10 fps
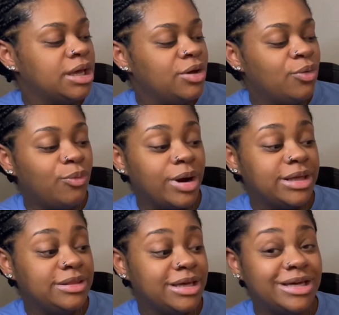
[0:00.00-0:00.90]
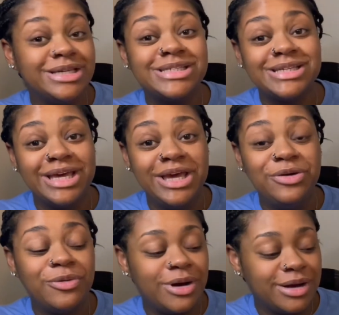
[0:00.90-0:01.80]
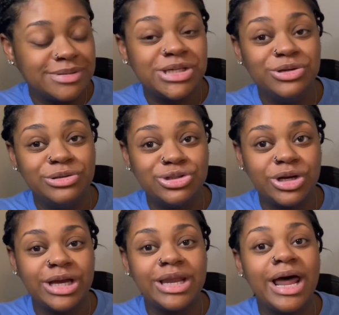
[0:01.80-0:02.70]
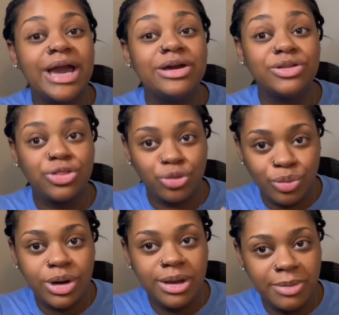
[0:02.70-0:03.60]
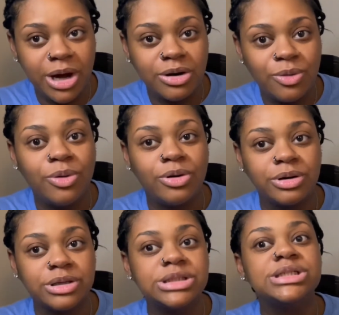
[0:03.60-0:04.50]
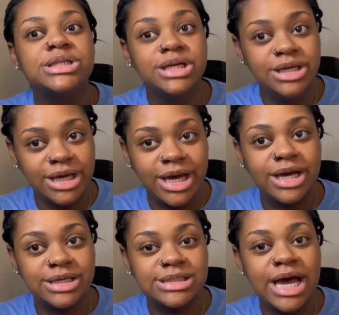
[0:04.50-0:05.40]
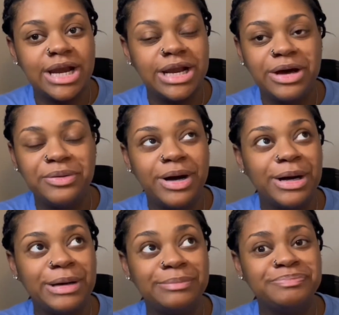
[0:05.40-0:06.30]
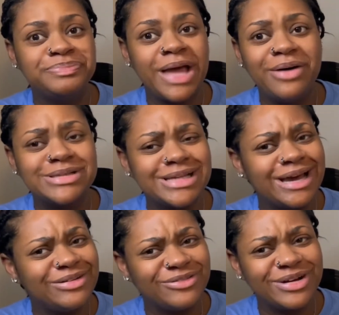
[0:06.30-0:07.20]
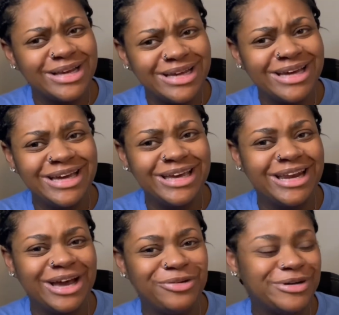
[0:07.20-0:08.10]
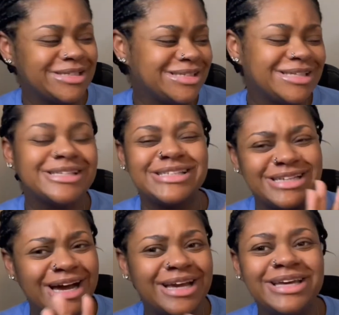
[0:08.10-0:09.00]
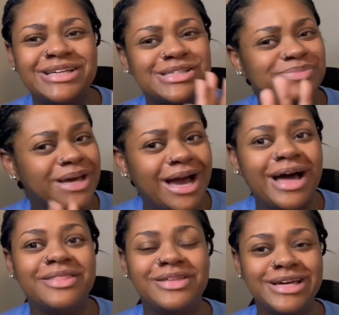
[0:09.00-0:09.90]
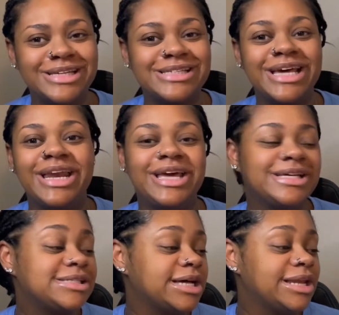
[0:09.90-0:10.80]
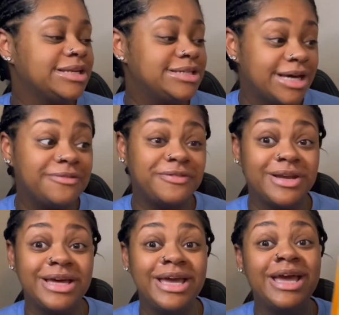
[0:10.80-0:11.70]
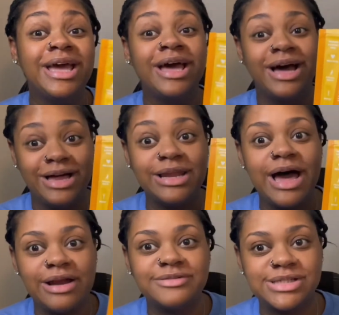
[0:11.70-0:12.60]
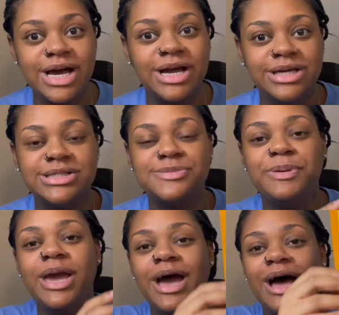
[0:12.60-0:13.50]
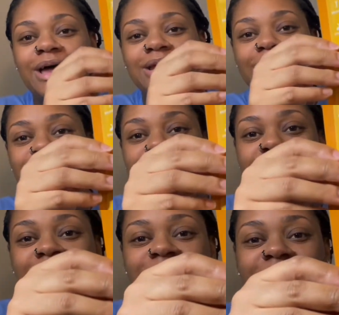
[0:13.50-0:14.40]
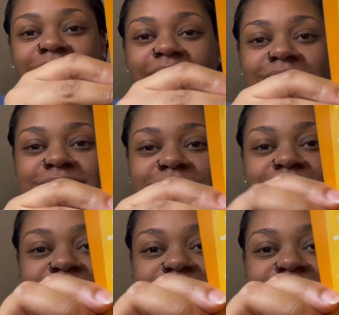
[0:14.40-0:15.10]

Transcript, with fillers: one of these equal up to you drinking like three bottled waters. Yes, I know. Um, I was like, really? You know, what's the science behind this? And it's a, definitely a lot of science behind it. I'm not even gonna lie to y'all.